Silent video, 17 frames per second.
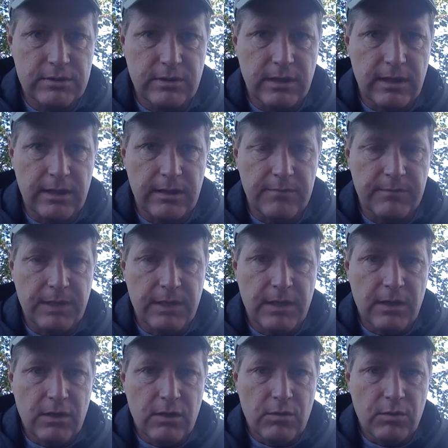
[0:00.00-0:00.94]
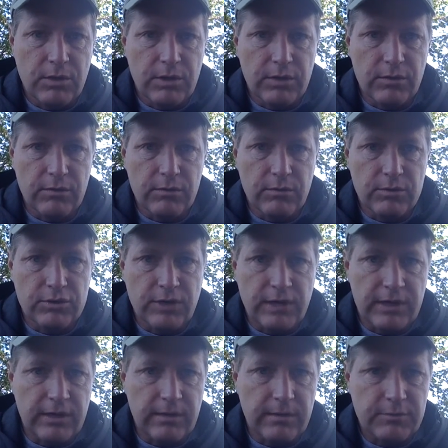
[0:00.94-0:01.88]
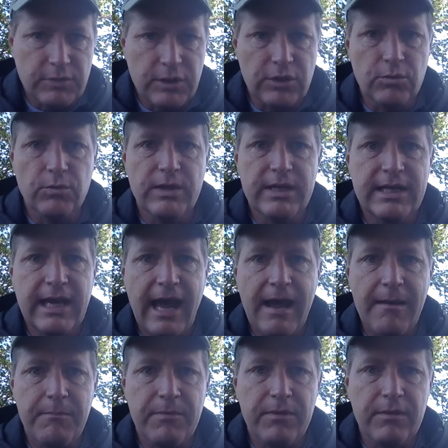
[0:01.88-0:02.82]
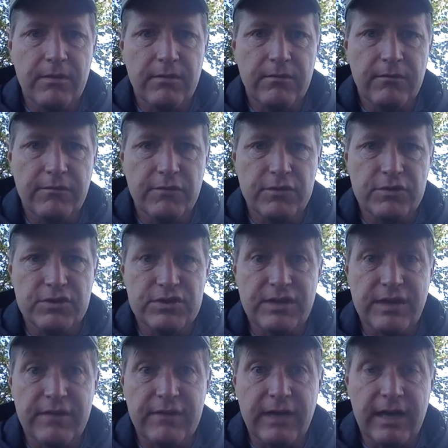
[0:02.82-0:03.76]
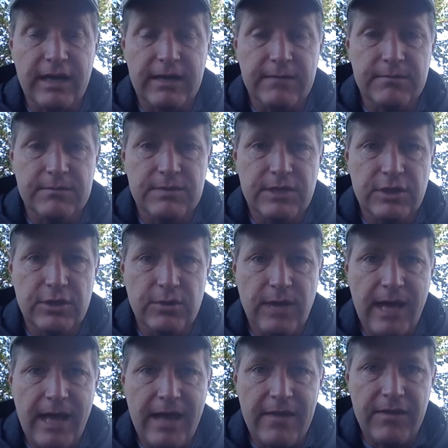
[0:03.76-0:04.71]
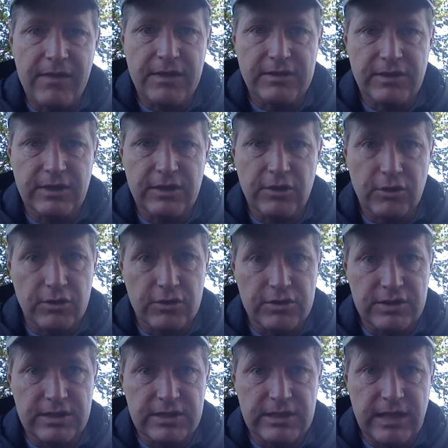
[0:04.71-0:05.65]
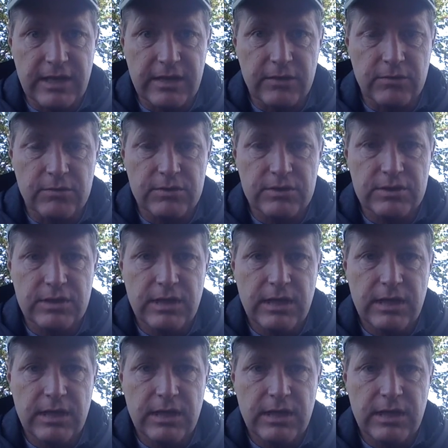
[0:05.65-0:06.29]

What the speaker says: I'm trying to recap the first 7 items that you had, things like courtesy titles